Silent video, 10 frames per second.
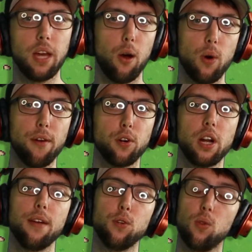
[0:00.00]
However,
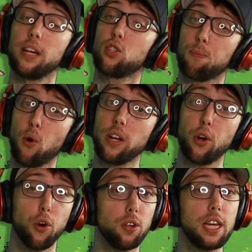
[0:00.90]
if you like supporting
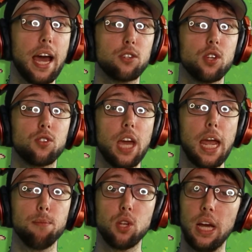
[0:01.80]
early access
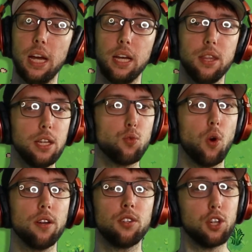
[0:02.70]
games, this
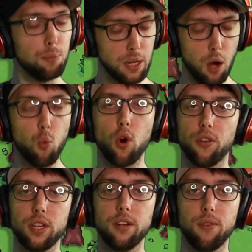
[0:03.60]
one could be a
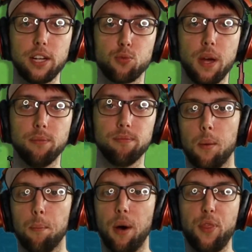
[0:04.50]
worthy investment.
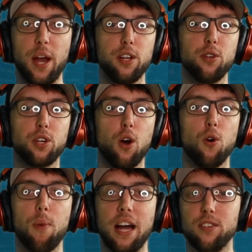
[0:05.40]
But there you go,
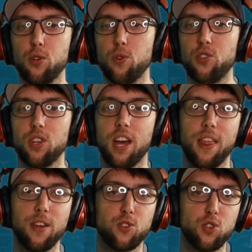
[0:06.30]
my dudes,
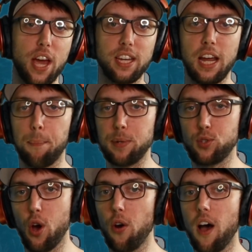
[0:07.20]
the second
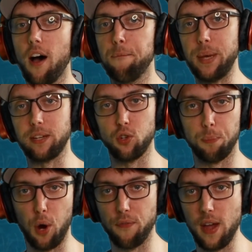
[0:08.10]
episode of Pixel
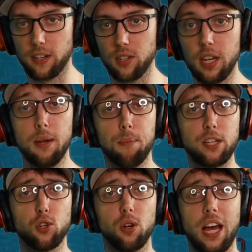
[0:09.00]
Perfect. Make
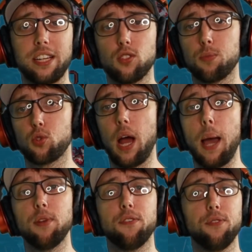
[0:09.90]
sure to like and
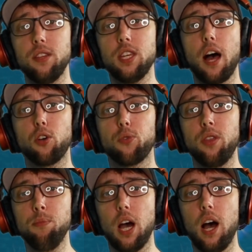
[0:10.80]
subscribe to feed the
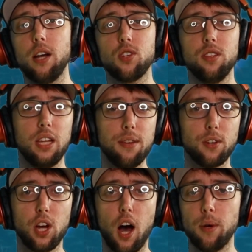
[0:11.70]
algorithm gods and leave a
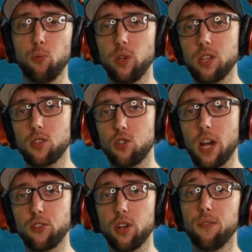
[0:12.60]
comment with a
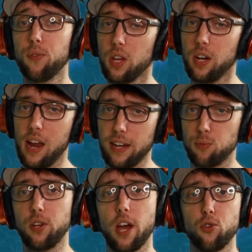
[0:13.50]
suggestion for the next
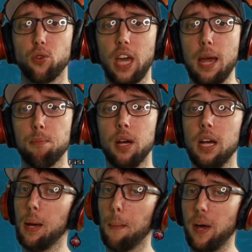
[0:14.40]
potential game.
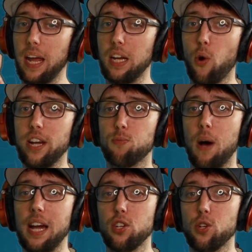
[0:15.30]
But anyways,
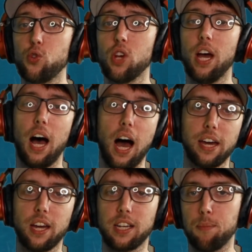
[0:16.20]
my dudes, I
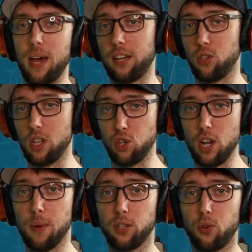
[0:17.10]
gotta get back to the
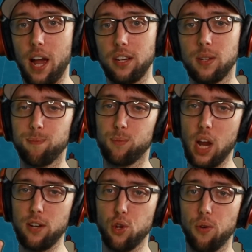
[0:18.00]
achievement grind.
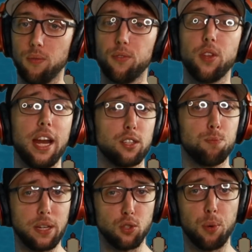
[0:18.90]
Stay tuned for the next
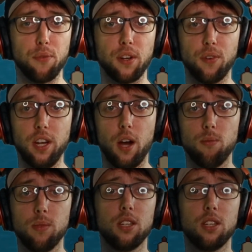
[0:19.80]
Pixel Perfect video.